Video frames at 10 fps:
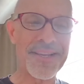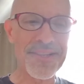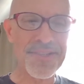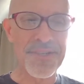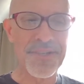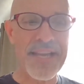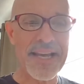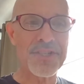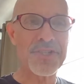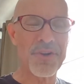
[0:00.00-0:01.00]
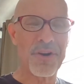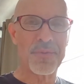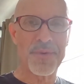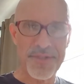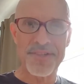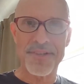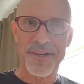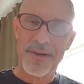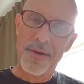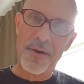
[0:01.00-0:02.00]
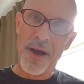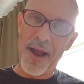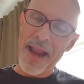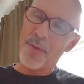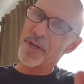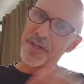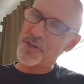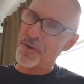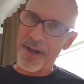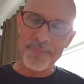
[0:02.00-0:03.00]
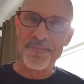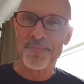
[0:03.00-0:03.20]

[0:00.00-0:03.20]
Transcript: is to get started with Senzing. Ant, what are you going to show today?